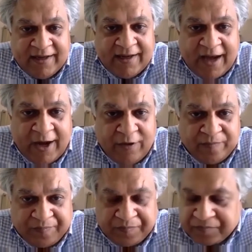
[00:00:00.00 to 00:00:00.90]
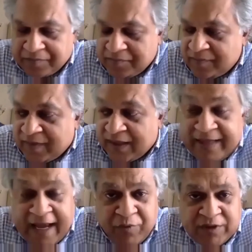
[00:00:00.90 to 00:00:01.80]
Now,
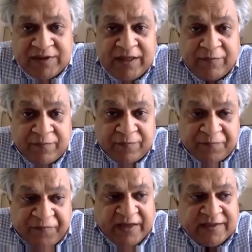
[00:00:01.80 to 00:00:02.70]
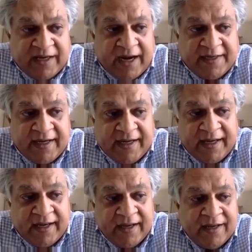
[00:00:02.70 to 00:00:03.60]
that was the first
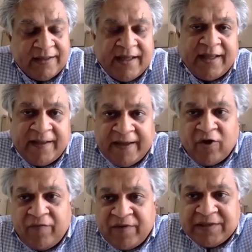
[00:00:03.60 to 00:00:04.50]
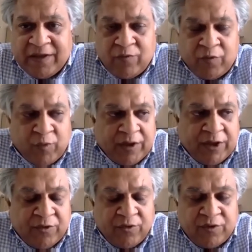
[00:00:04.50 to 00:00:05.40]
criteria. The other thing, obviously, we
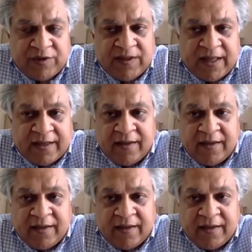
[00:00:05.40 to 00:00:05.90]
wanted to see that